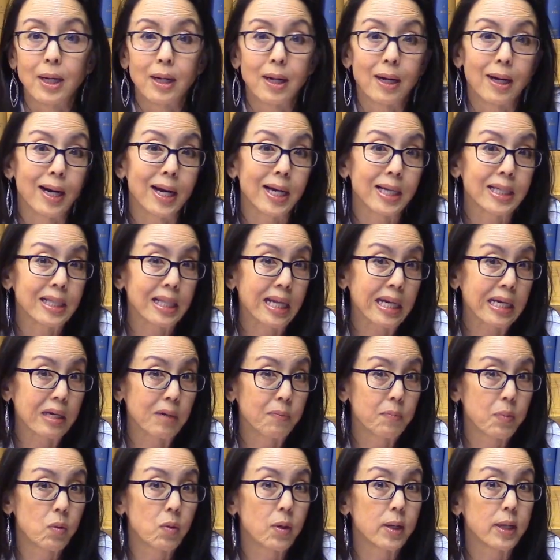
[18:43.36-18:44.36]
I'd like a
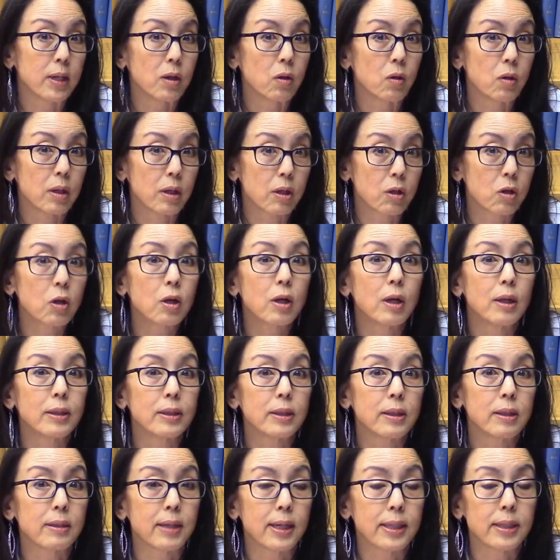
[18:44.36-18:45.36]
boy or a girl. In
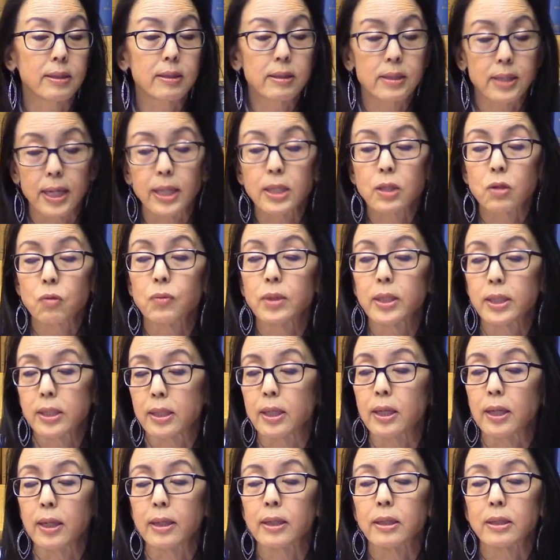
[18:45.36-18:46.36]
the United States, we
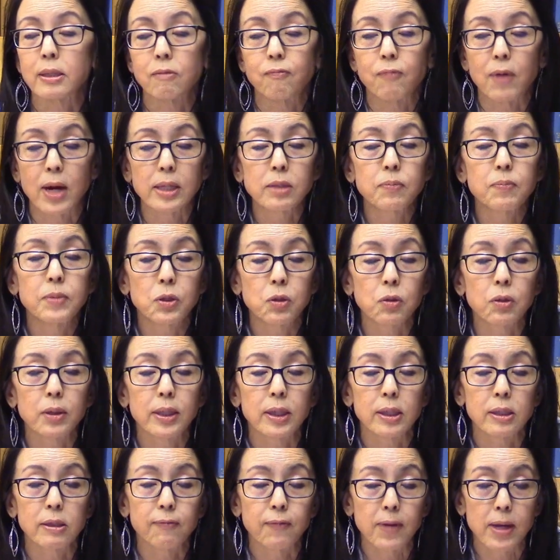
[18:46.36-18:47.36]
see its vast majority
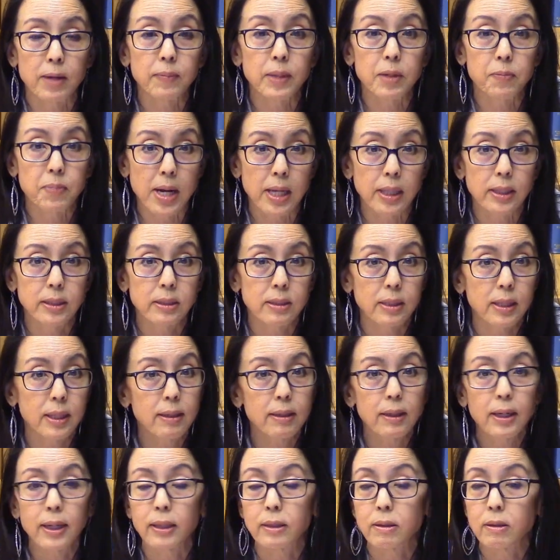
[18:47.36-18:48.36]
is family
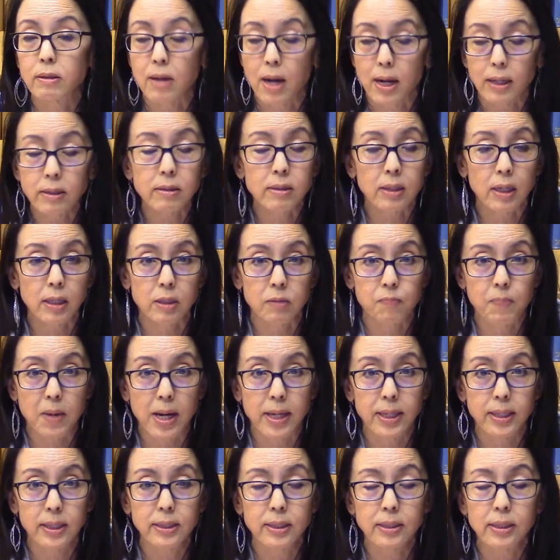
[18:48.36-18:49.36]
balancing and not sex
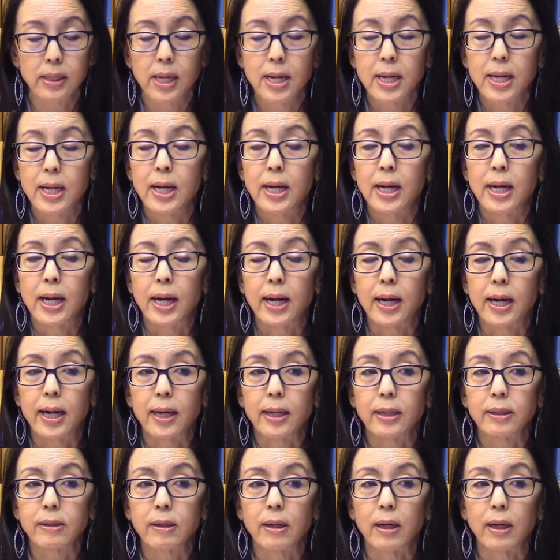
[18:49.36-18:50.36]
bias.
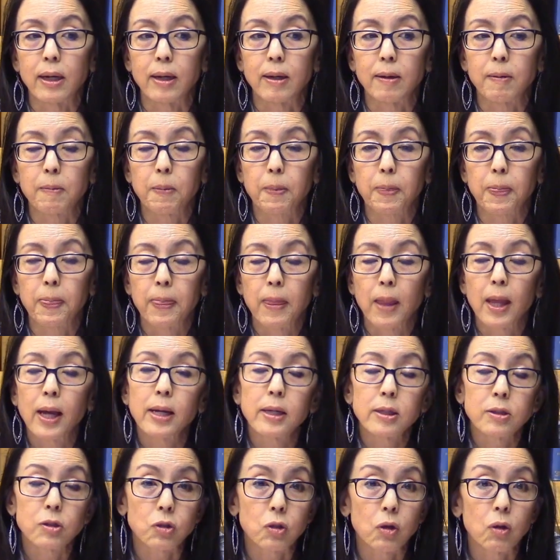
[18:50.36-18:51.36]
And
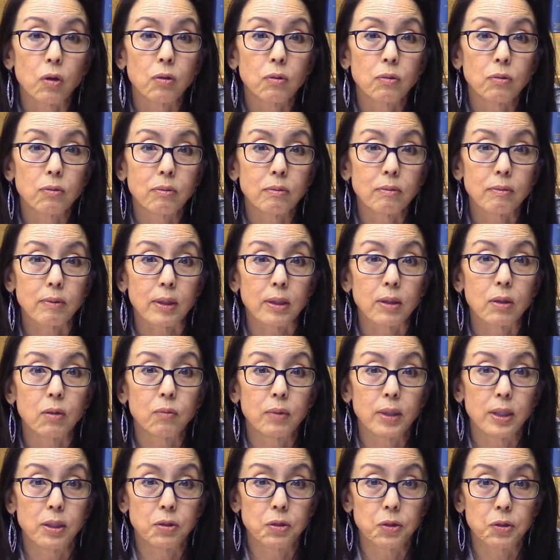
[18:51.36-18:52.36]
so,
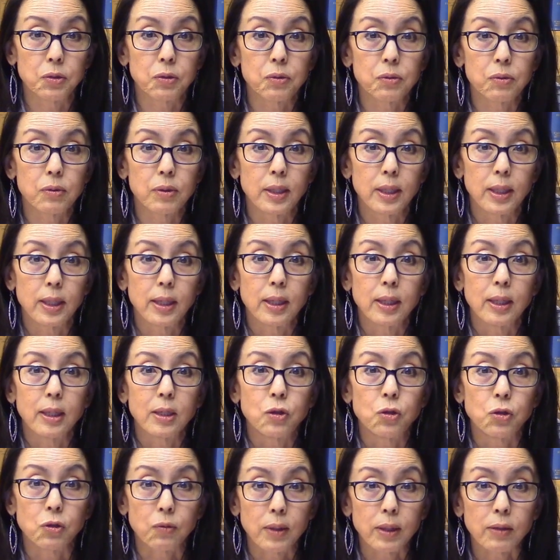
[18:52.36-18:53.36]
we do
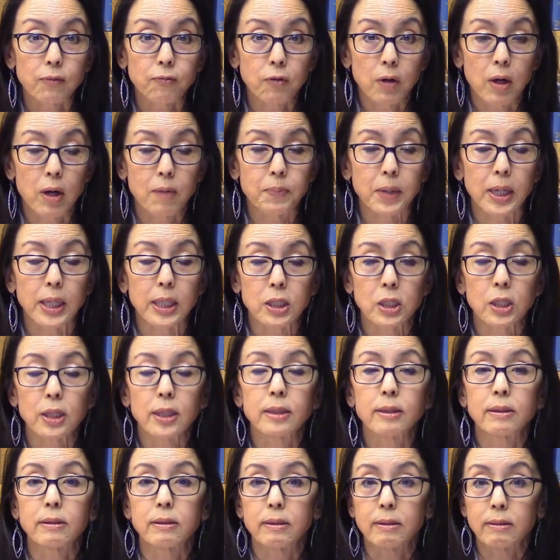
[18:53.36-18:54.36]
it for our
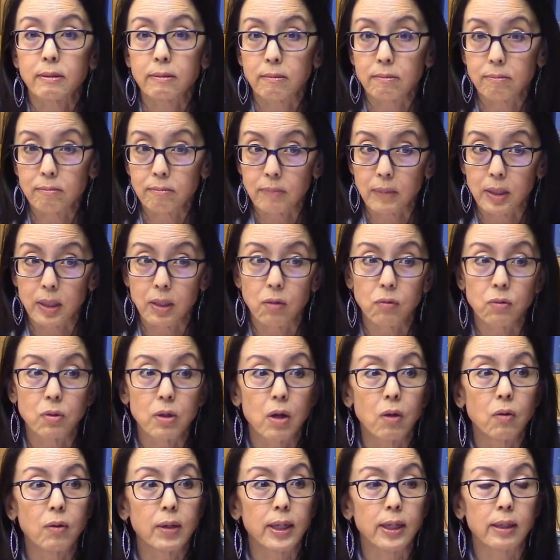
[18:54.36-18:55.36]
patients,
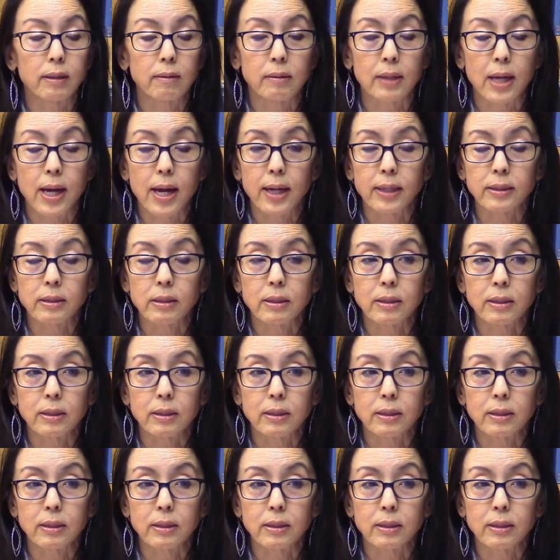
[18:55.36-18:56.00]
knowing that,